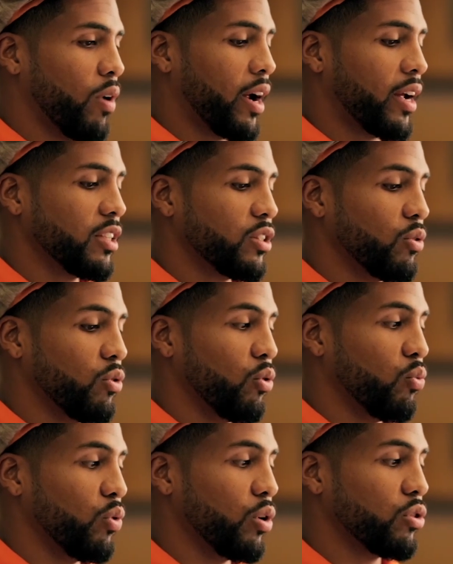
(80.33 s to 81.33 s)
I guess the
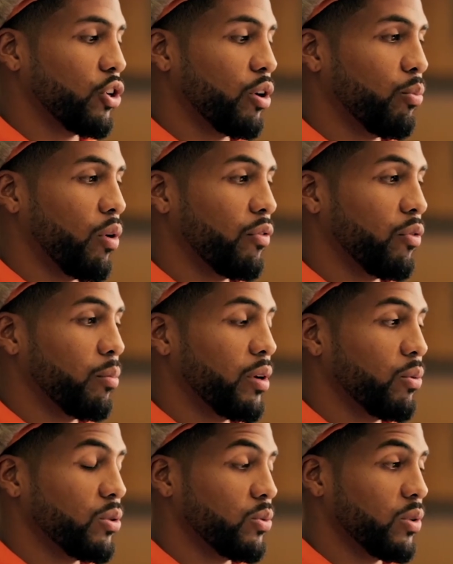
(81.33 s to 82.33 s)
real turning point for me
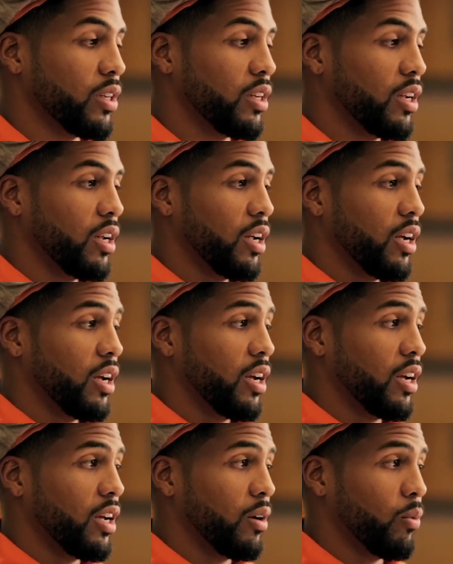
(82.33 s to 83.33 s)
was when,
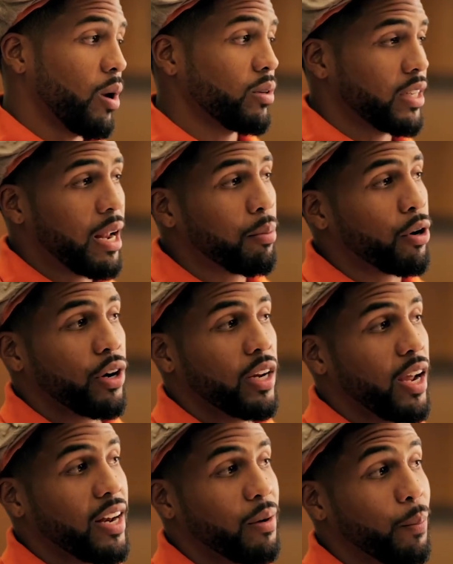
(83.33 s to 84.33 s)
when I was in Albuquerque,
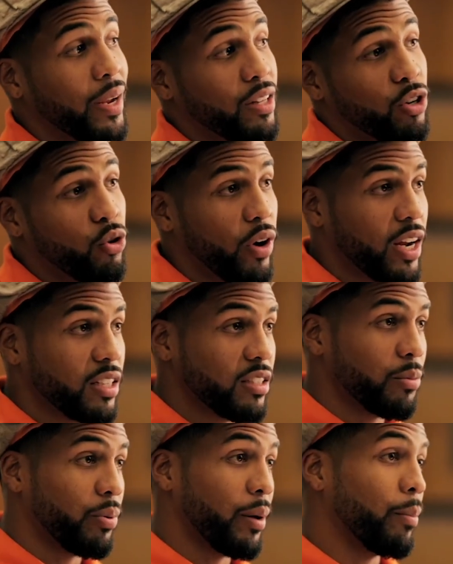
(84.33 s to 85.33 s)
I didn't make the grades
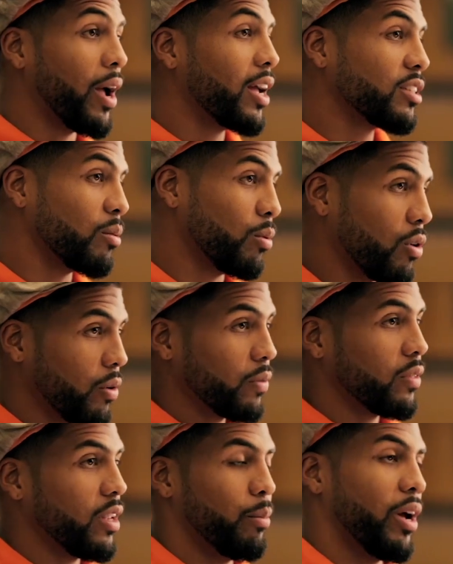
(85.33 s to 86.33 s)
to play basketball.
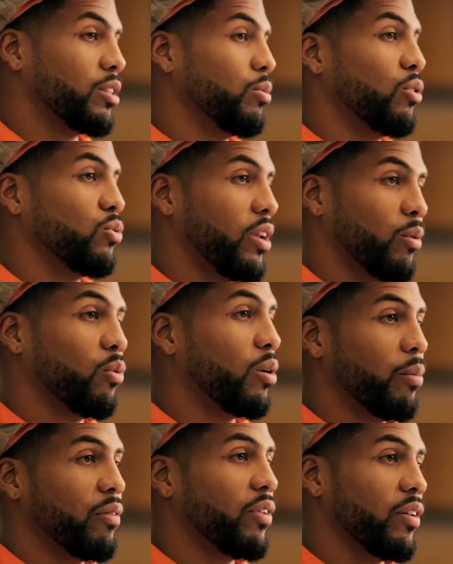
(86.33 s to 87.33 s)
And basketball was like one of
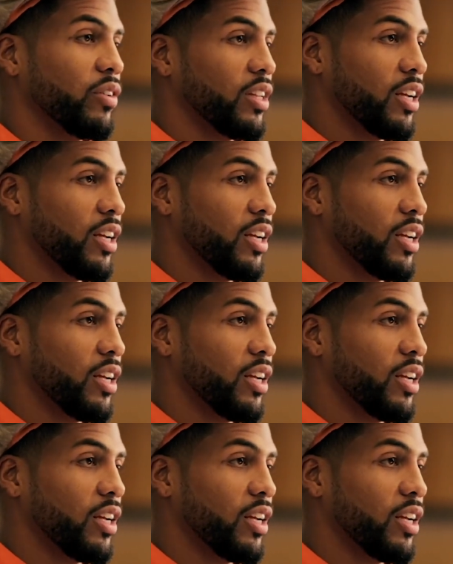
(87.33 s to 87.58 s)
my favorite